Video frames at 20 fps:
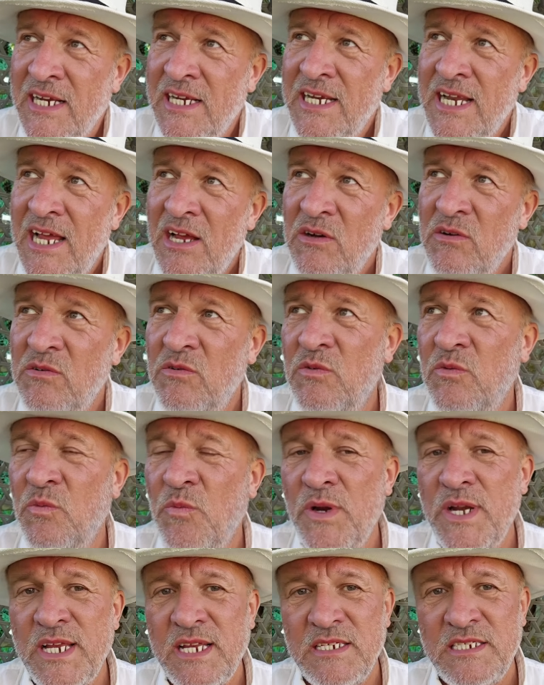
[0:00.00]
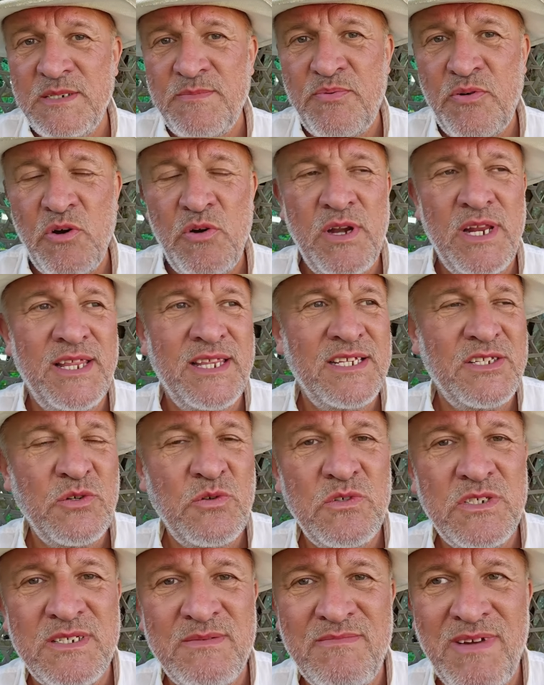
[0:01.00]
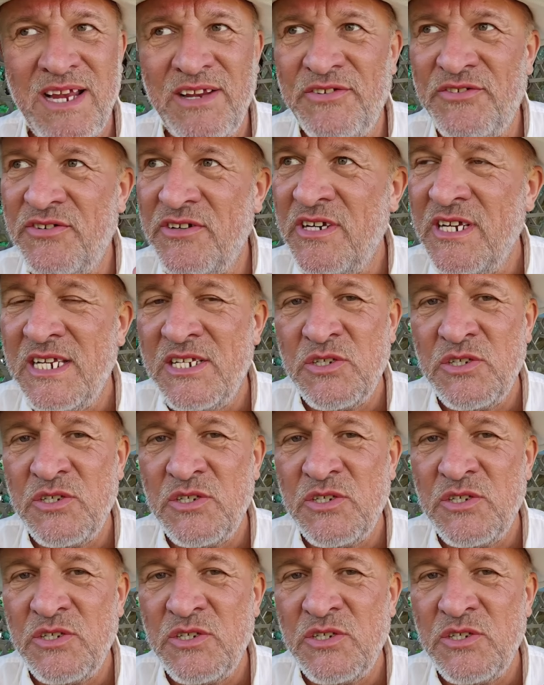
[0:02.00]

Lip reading: Now, when it comes to pruning, there's always a mantra.